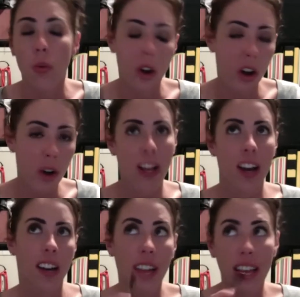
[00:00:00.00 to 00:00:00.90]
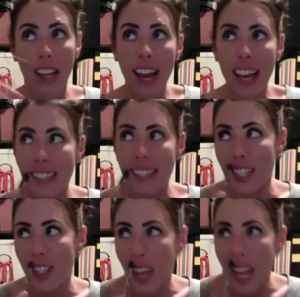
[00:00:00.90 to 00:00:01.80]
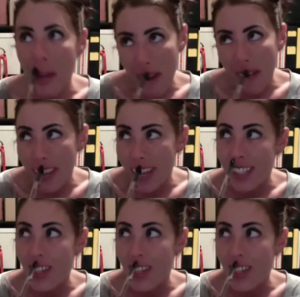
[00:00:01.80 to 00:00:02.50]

Oh my God. Okay, guys, let's think about this.